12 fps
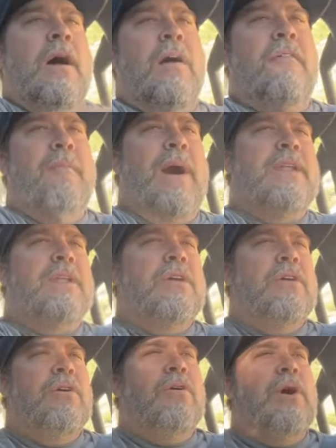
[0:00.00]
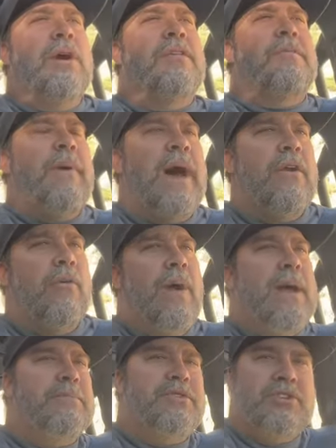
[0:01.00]
of my new
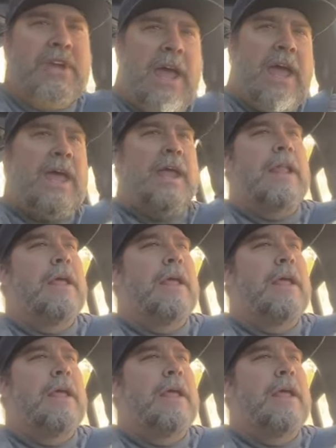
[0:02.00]
spiderweb shade.